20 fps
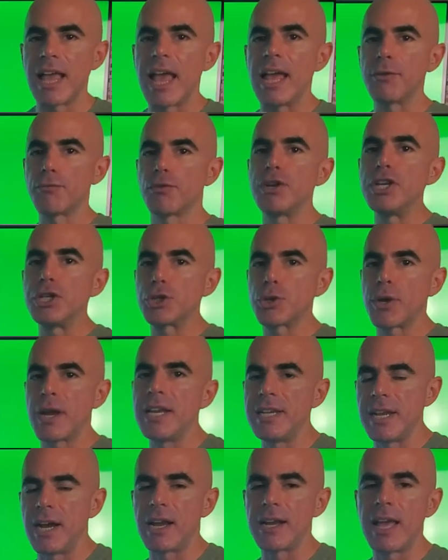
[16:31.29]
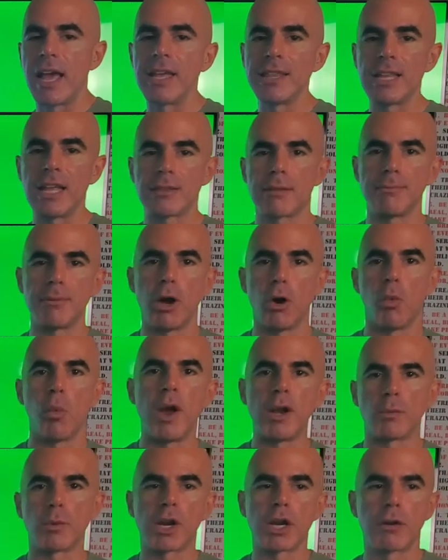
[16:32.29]
and retrained on and let them know
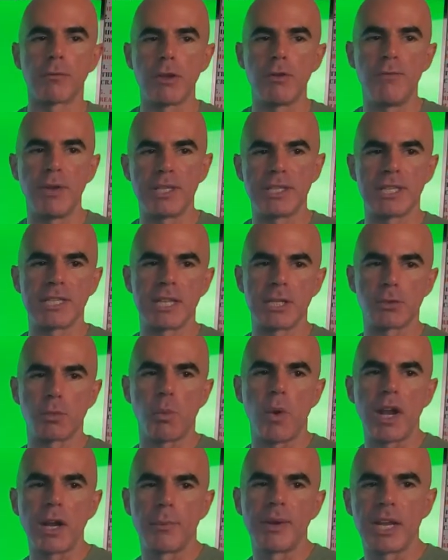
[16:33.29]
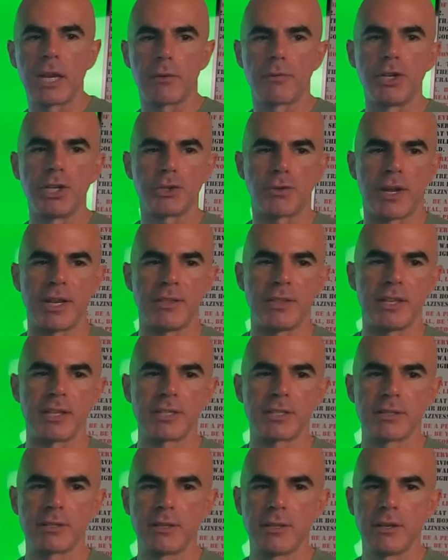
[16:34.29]
when we're going to revisit this. When are we going to retrain
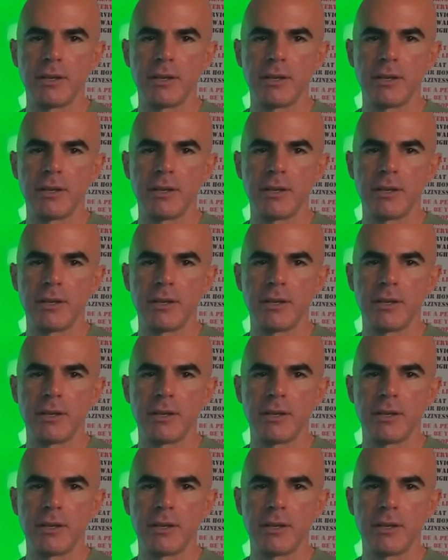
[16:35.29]
this?